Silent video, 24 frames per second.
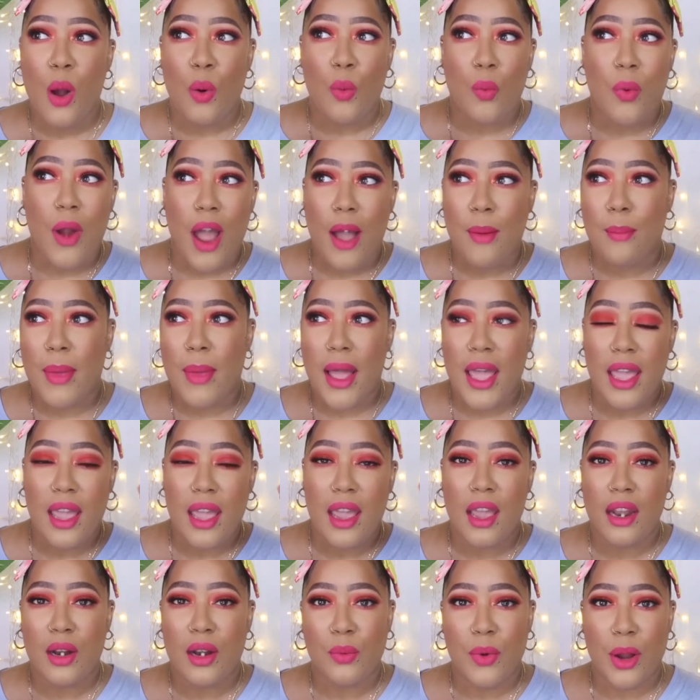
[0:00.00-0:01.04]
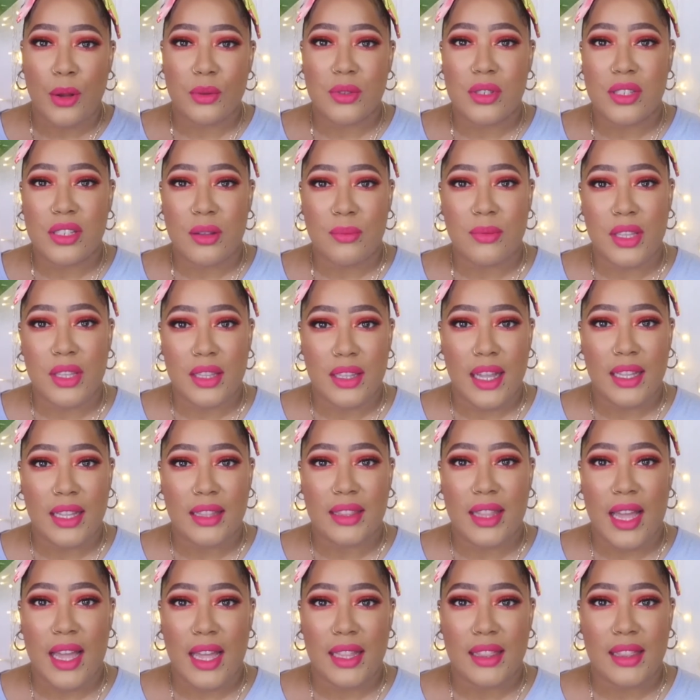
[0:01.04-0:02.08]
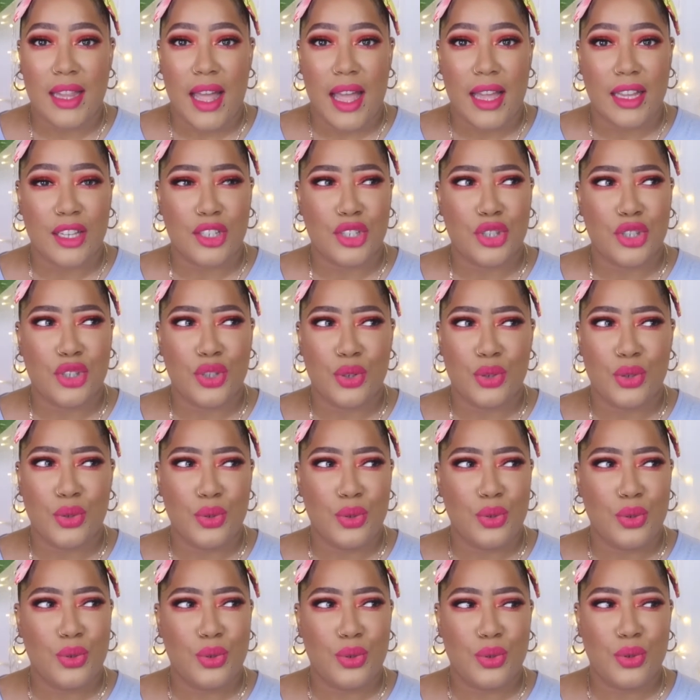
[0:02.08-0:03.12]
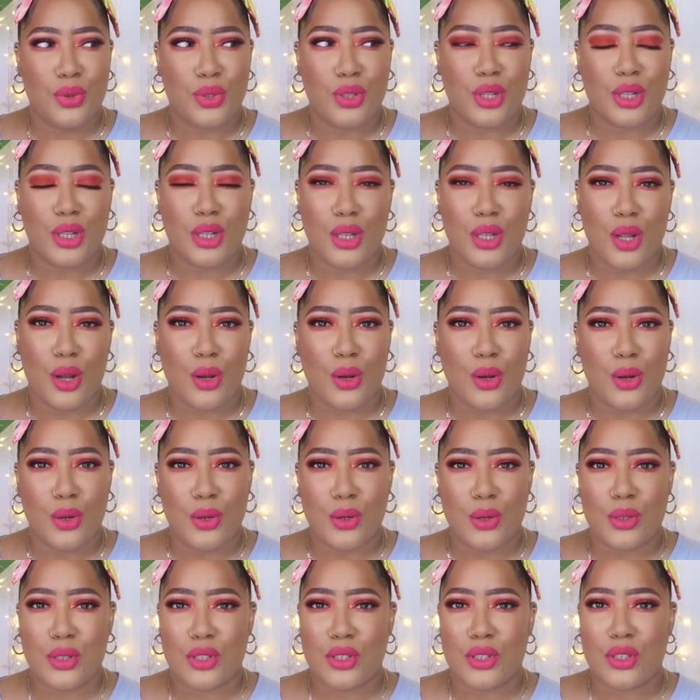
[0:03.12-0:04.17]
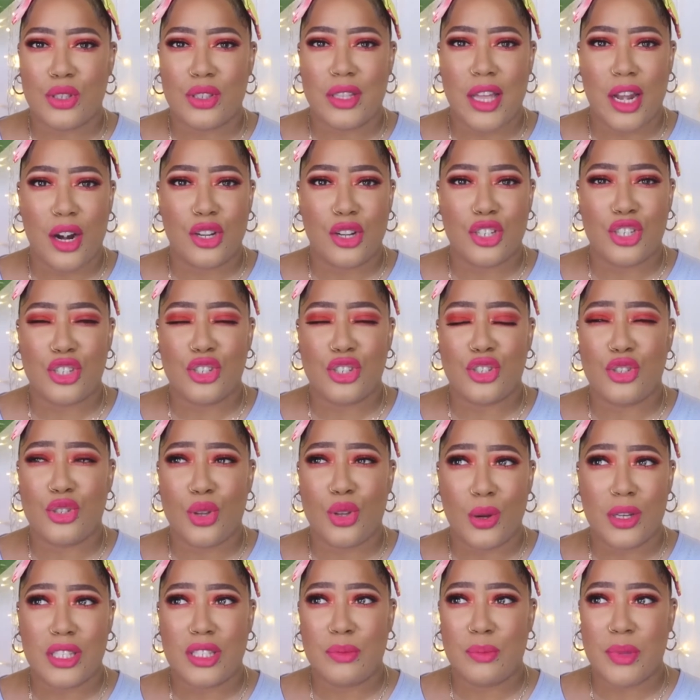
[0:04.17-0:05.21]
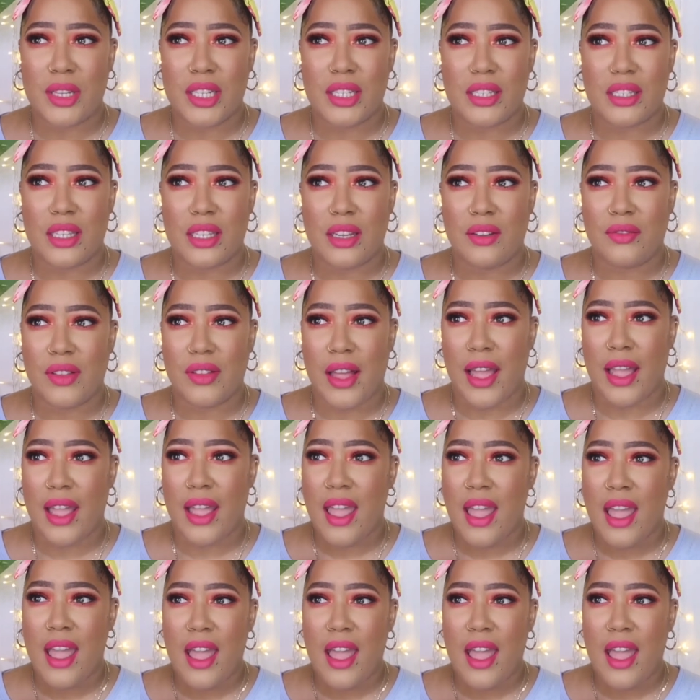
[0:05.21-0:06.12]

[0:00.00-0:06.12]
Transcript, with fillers: wrap my head around something like that like shoes clothes that are just so expensive like